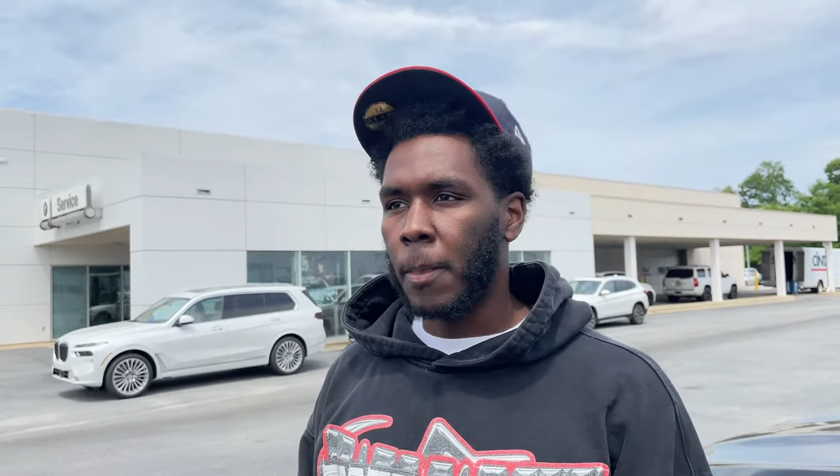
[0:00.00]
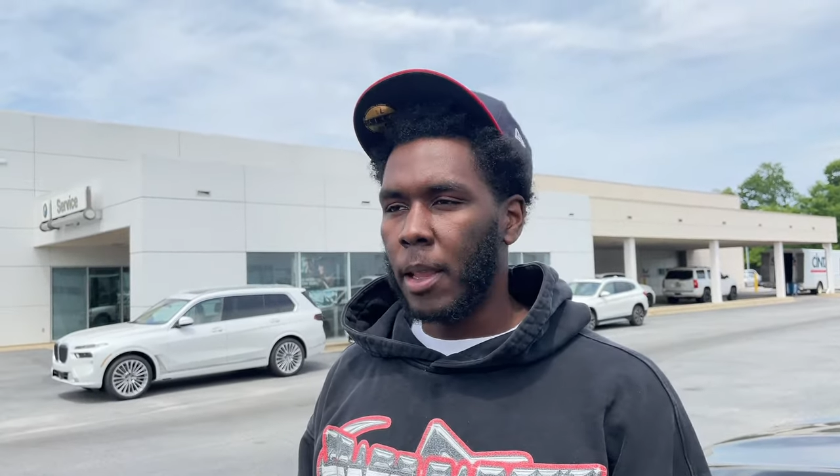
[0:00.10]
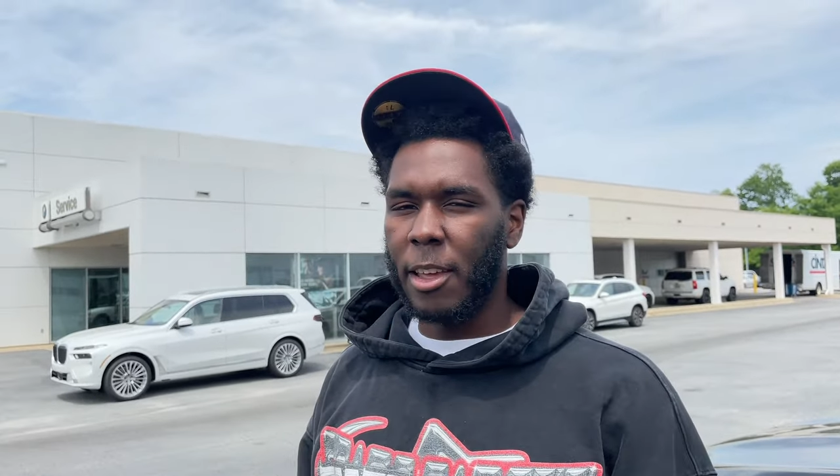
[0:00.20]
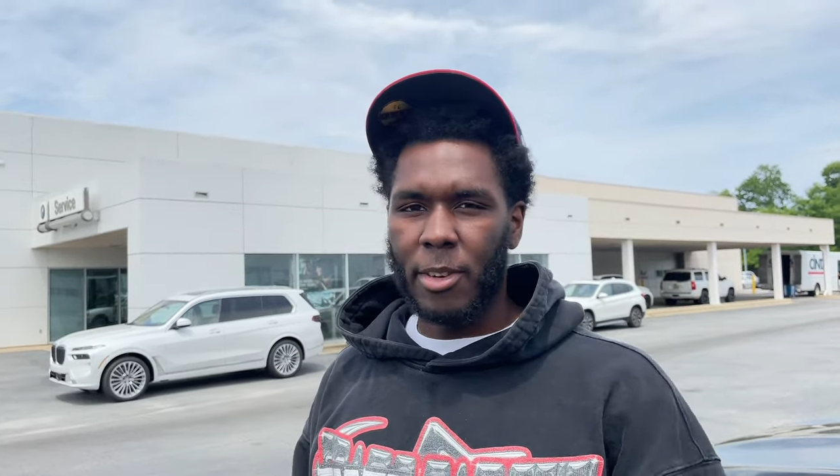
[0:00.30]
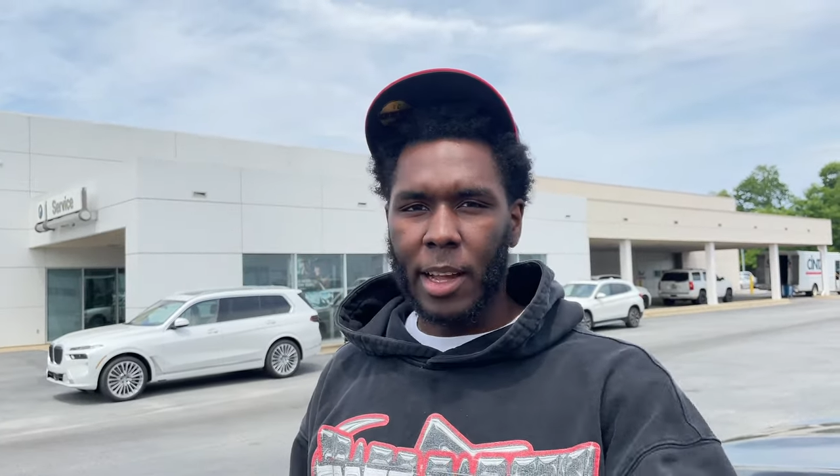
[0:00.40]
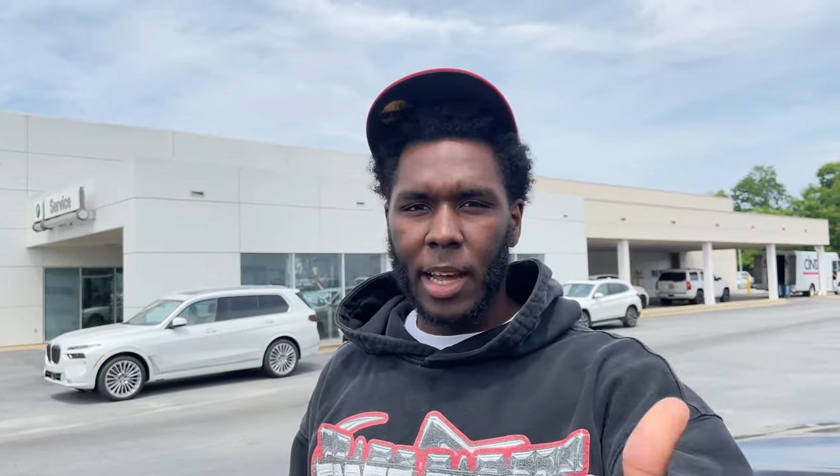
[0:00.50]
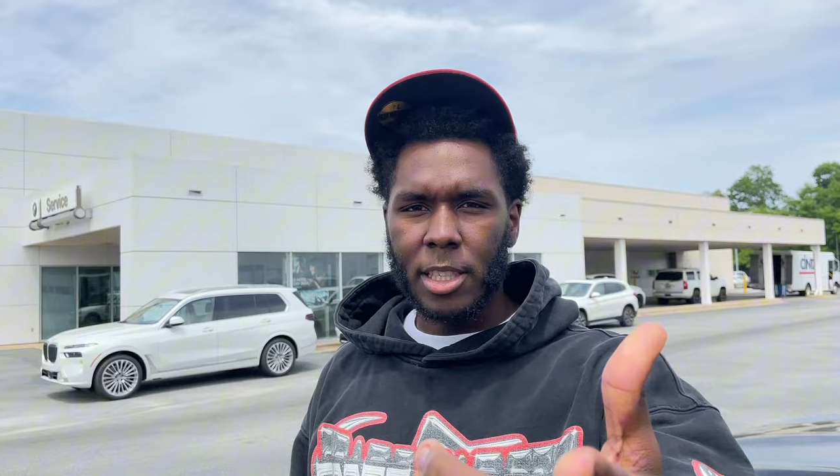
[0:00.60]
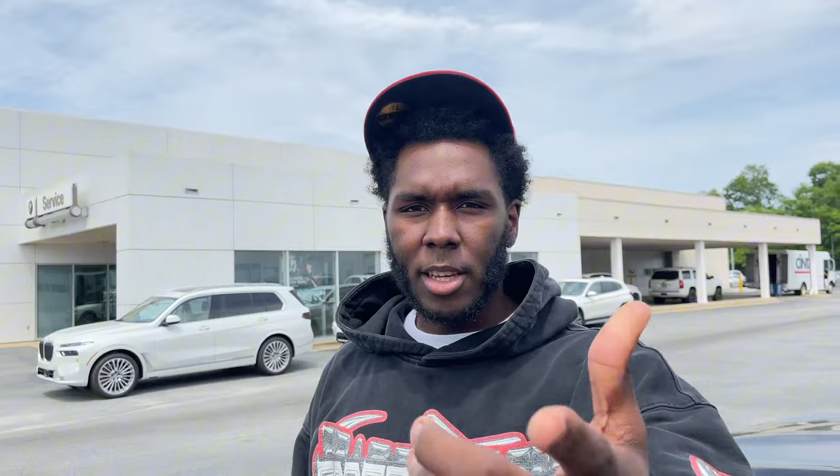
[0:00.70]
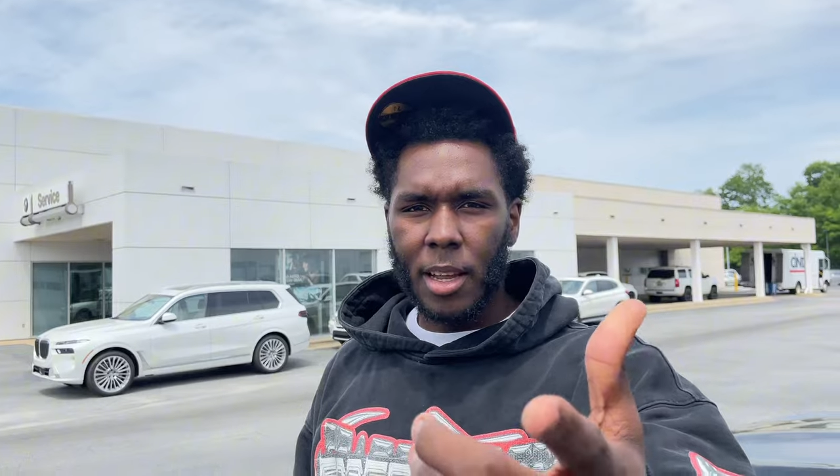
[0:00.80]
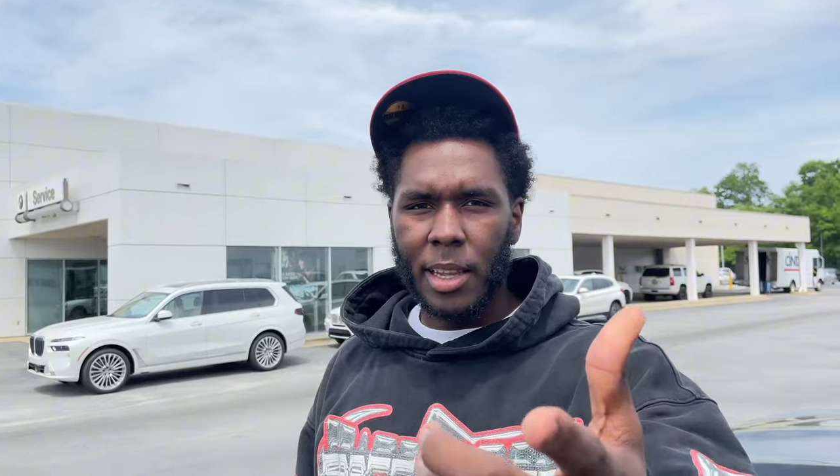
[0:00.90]
If I got
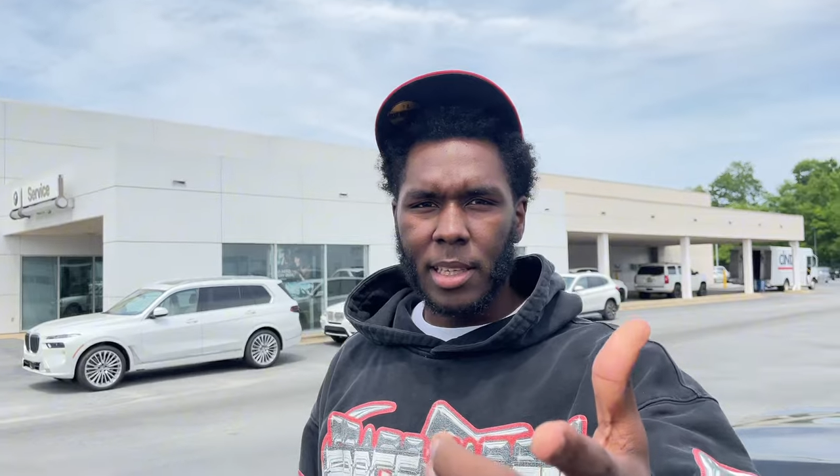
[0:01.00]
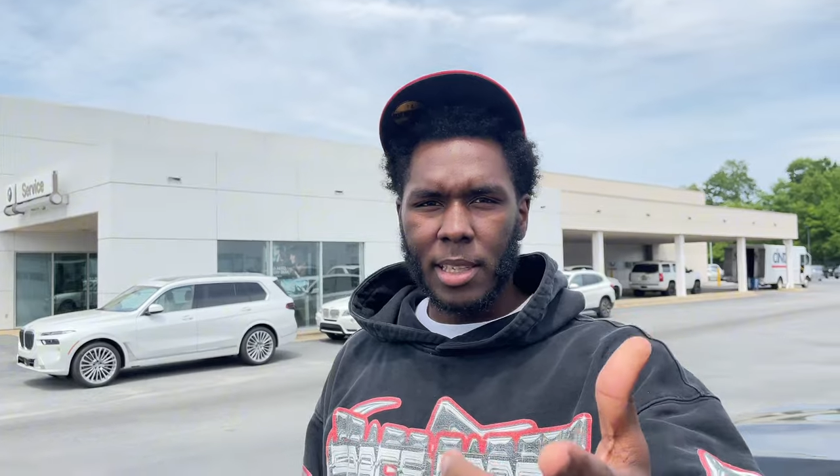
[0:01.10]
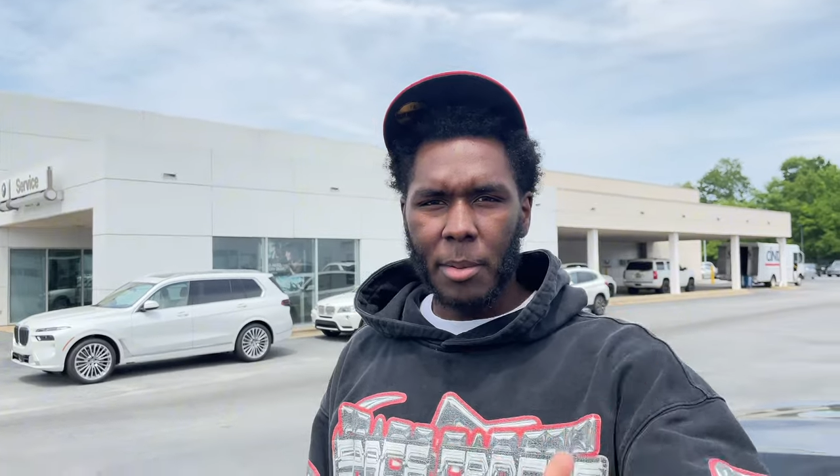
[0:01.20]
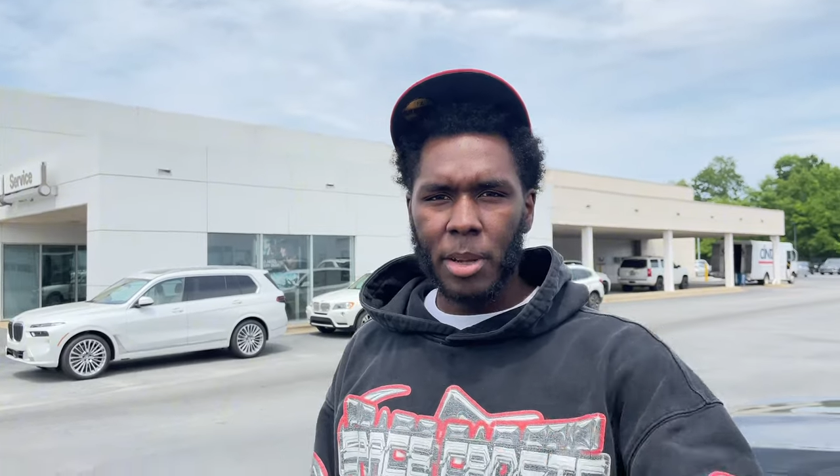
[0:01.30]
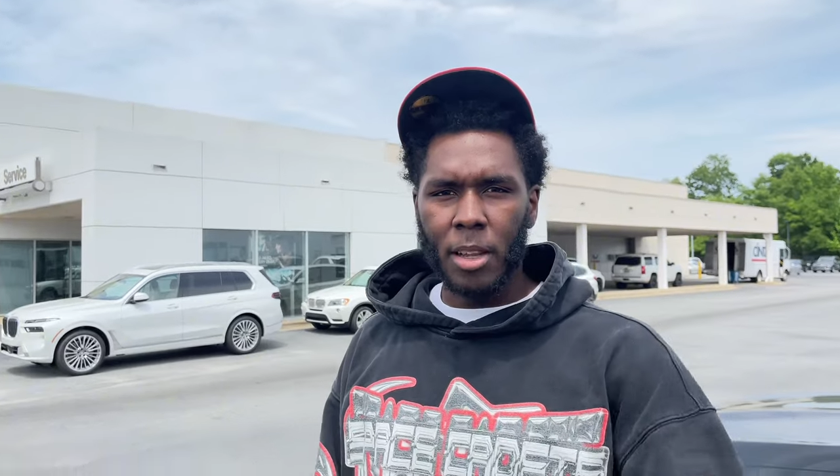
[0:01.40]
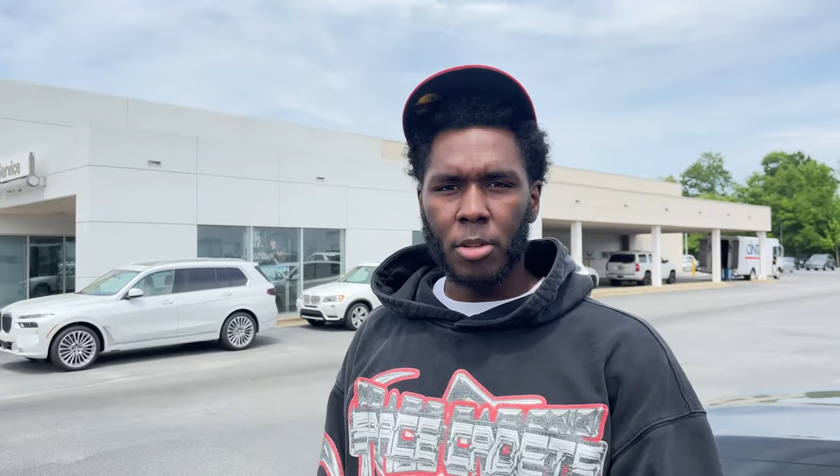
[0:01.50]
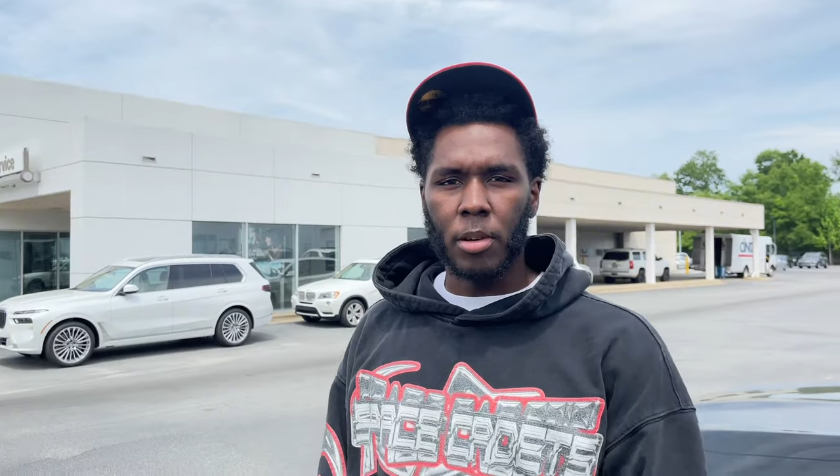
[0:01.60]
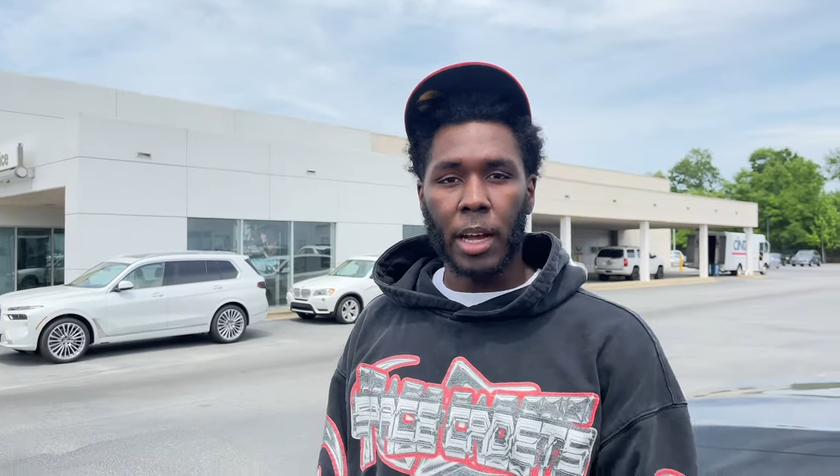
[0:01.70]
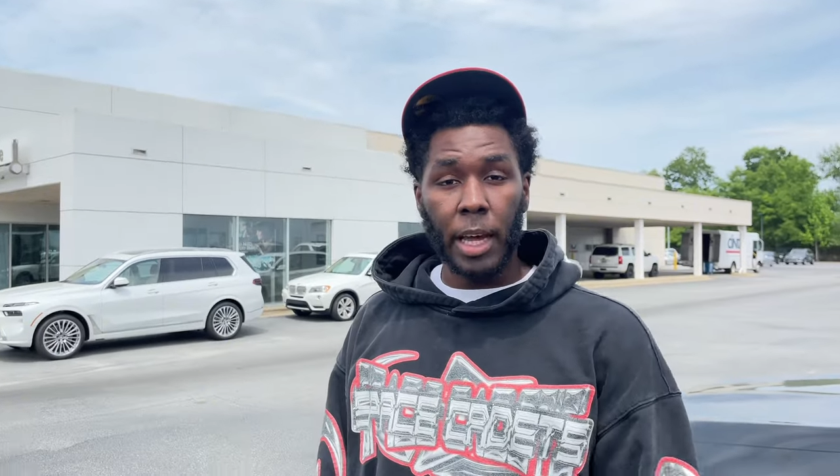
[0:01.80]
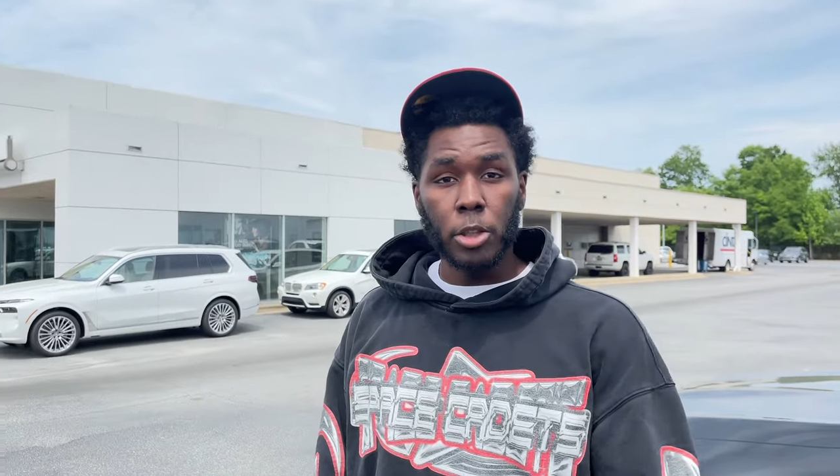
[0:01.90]
y'all niggas, let me know.
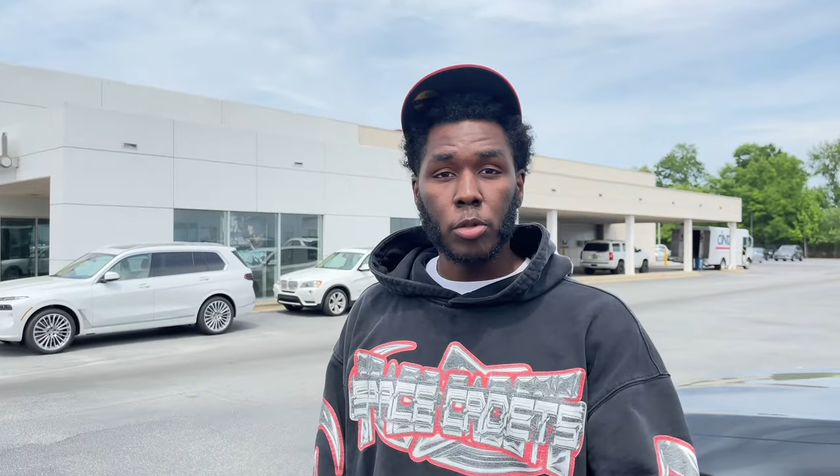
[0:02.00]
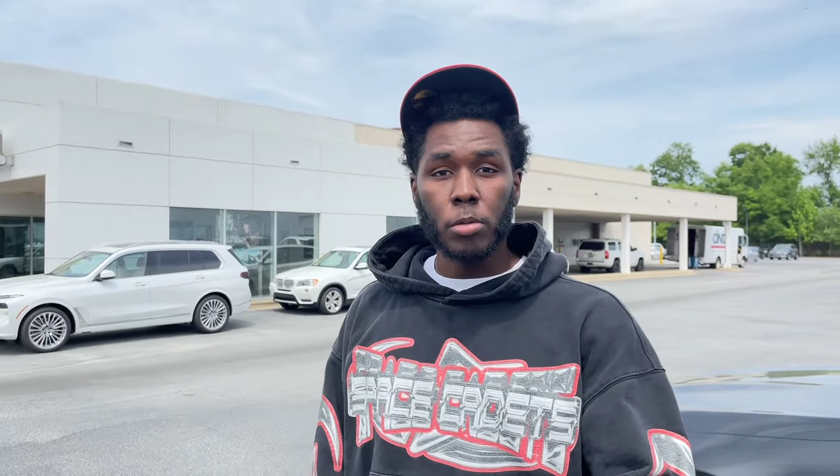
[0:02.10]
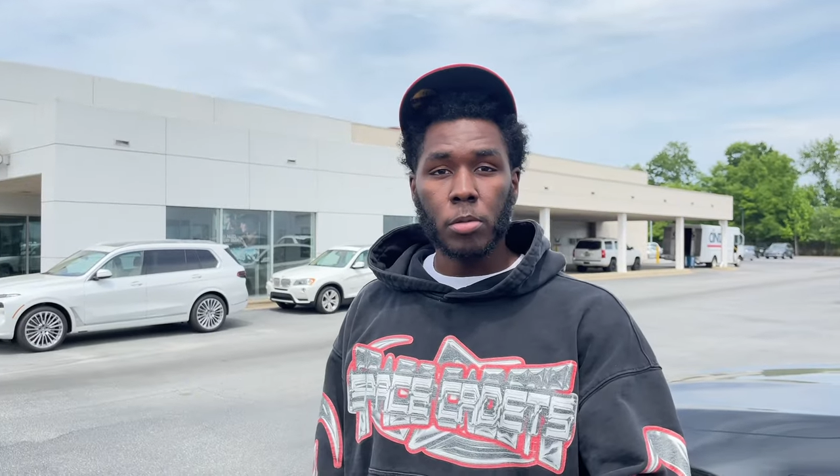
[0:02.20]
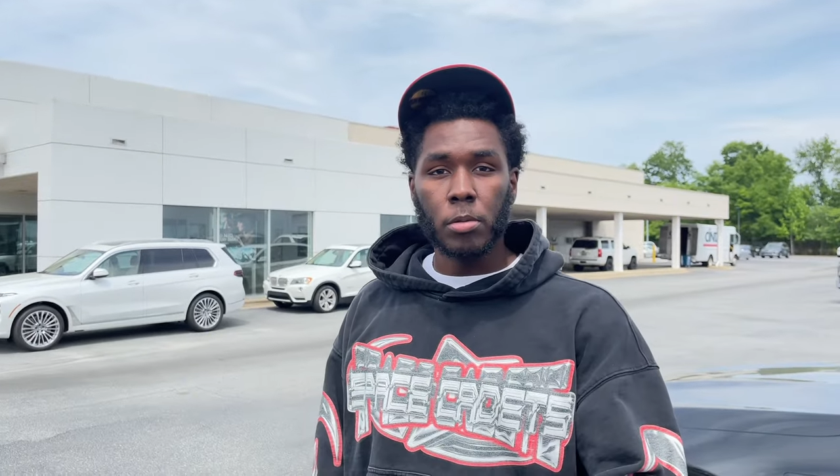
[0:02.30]
I got you.